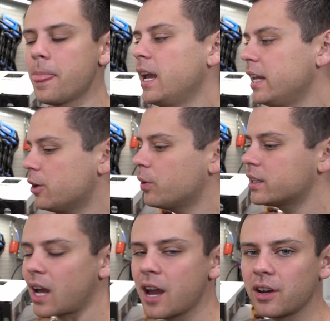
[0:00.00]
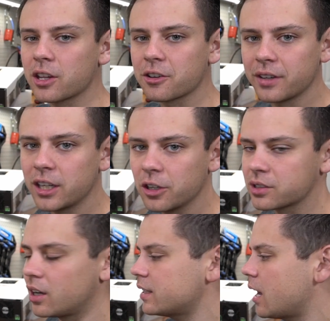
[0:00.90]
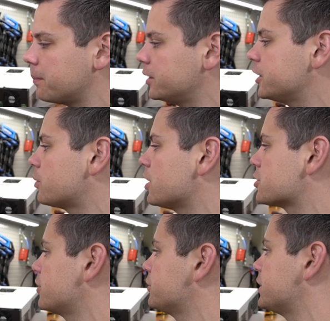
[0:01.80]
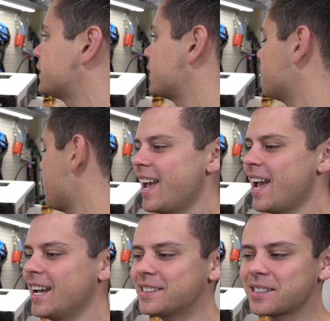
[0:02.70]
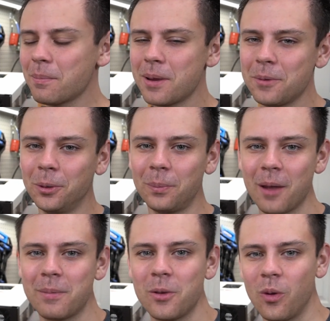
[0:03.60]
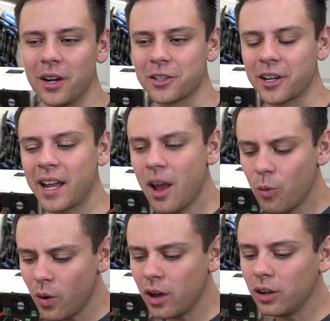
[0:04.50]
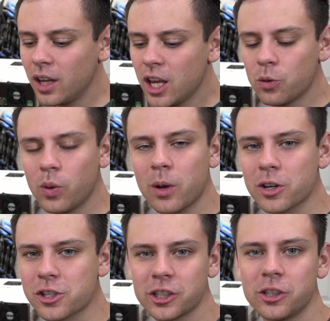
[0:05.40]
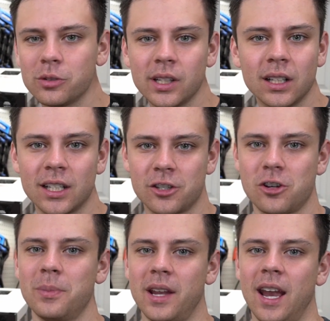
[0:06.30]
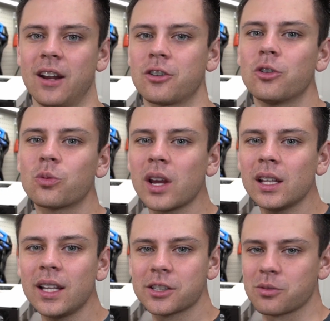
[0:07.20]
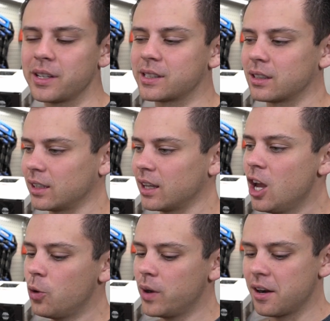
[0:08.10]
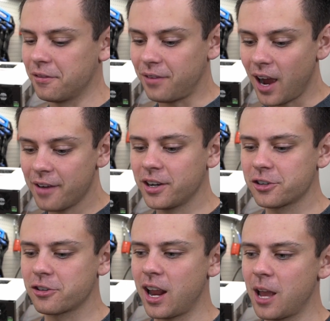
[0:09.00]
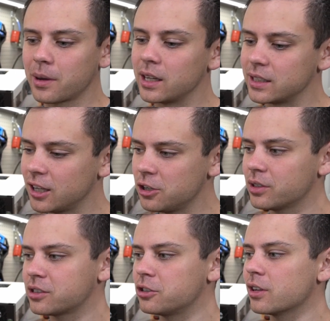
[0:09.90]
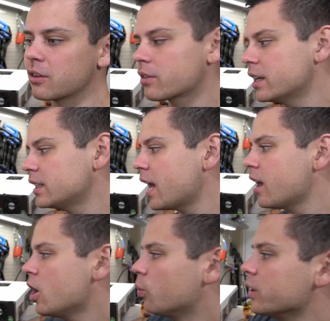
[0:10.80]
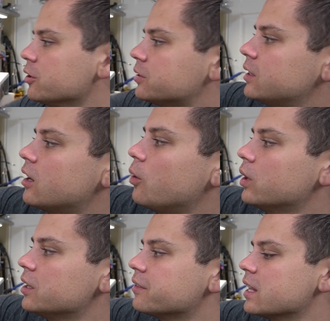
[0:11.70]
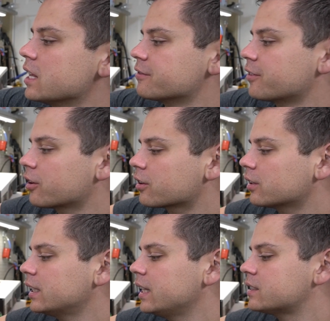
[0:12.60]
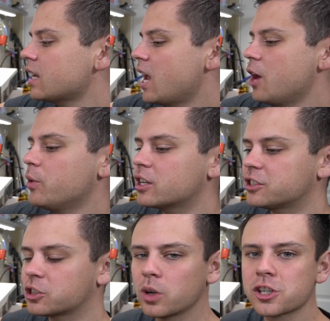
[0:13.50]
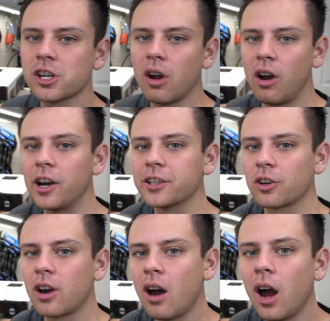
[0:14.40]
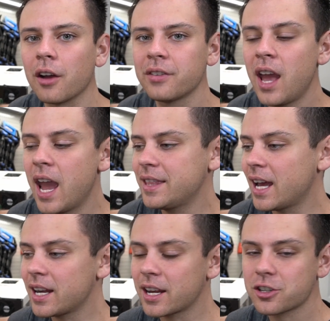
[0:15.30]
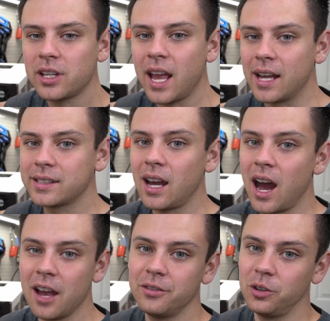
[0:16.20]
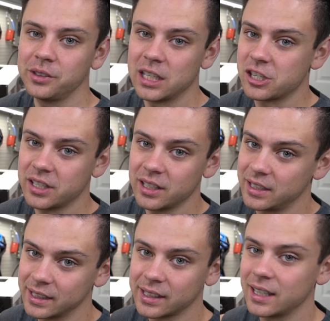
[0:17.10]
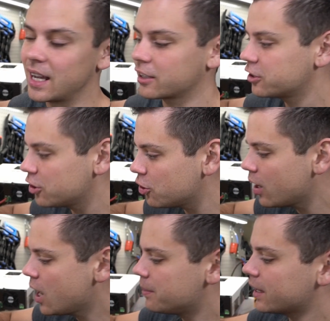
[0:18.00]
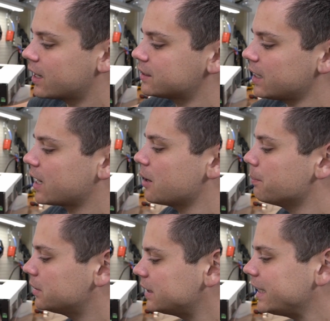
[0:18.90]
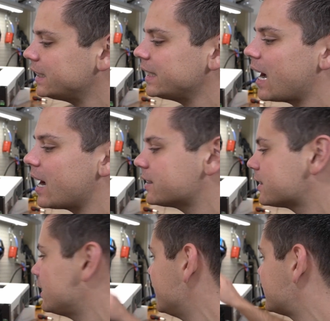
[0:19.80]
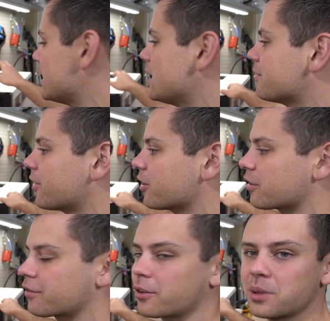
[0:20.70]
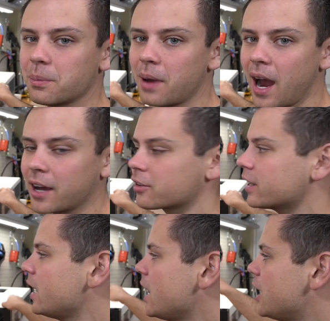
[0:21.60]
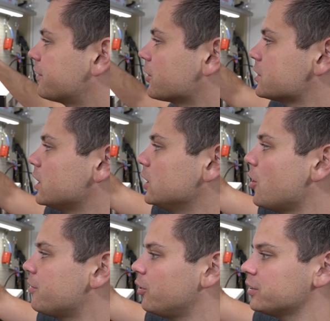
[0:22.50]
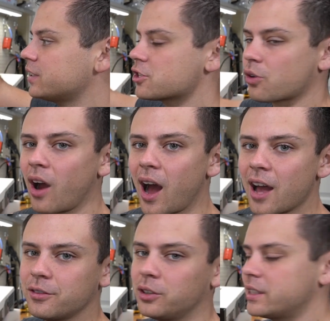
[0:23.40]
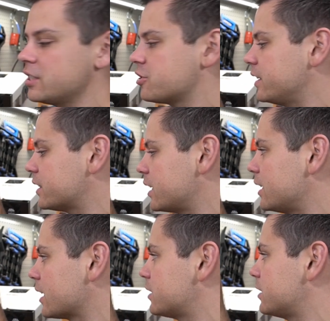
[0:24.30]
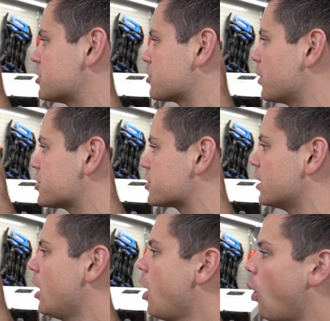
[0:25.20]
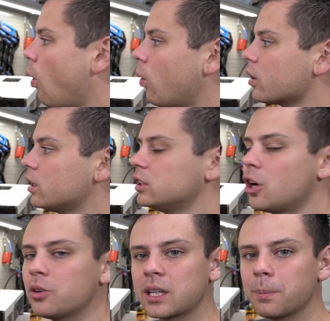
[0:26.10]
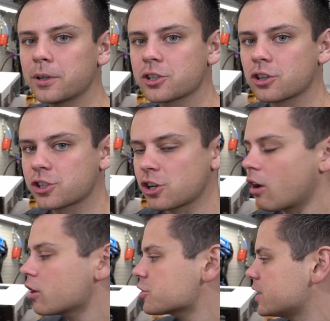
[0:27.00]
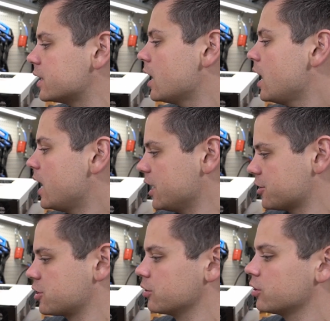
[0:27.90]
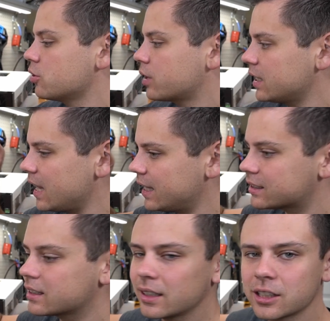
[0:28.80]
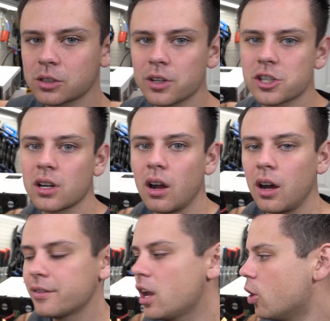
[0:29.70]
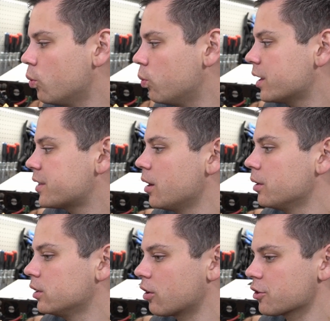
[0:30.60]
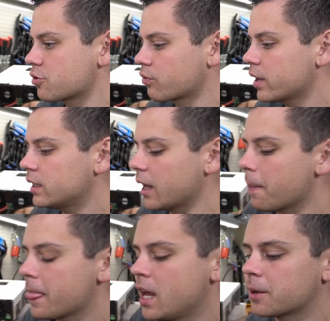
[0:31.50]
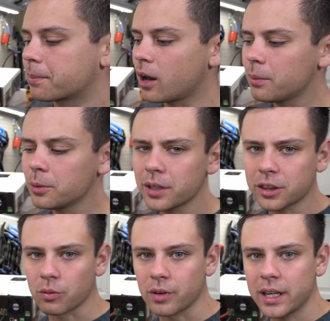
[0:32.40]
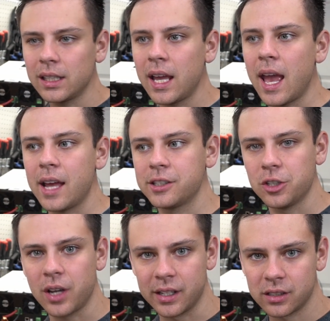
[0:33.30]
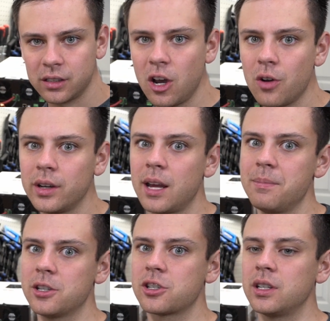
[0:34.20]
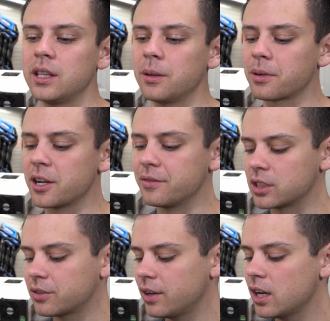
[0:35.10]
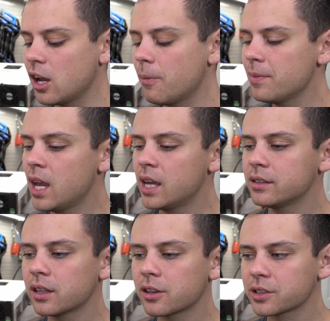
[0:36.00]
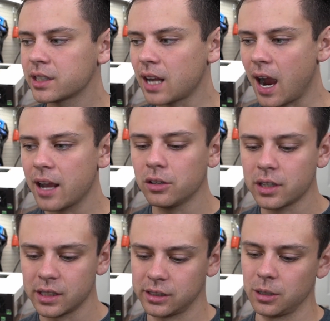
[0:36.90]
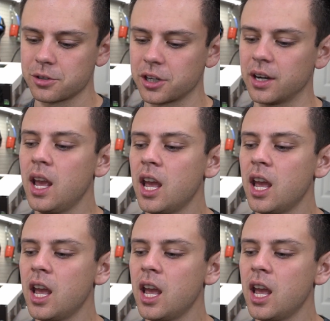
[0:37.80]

Anyways, I have other videos on that, please watch those instead. And some people might be wondering, Will, we were just using electromechanical relays recently. We had a five hundred amp continuous duty relay, we used it on one of the inverter leads, and we could switch it on or off. And that actually has a high voltage disconnect too, because it completely isolates the inverter from the battery if there is a low voltage or a high voltage disconnect situation, or a low temperature charging issue. You can instantly switch it off with a large relay. The problem with the relay, as you guys know, and I mentioned in the previous video, is that there's an idle consumption.